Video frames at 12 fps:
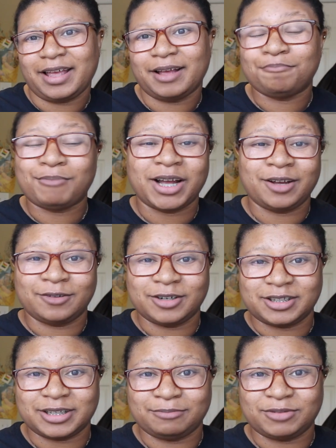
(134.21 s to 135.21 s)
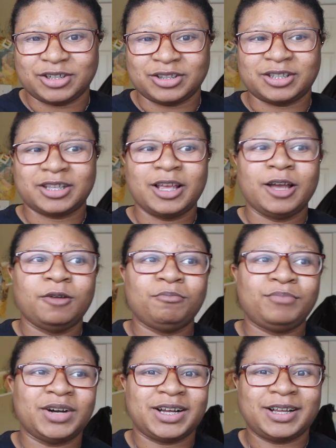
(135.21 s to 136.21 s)
My own assumptions.
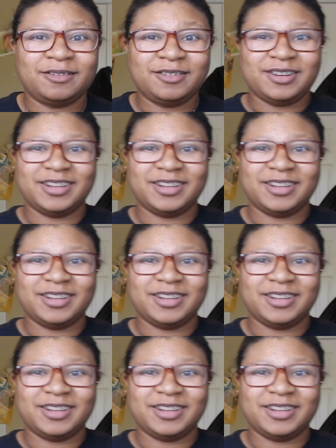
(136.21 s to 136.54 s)
But